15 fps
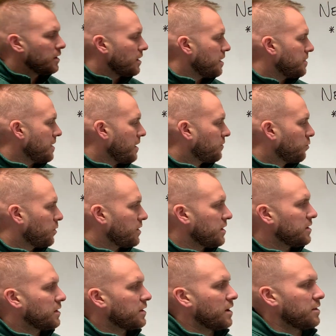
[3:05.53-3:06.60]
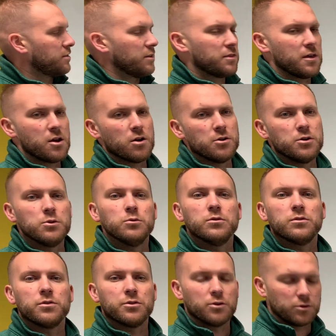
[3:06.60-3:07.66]
And that's what indicates that they are
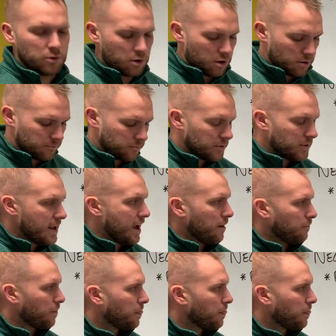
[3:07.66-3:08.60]
Newton's third law. Now,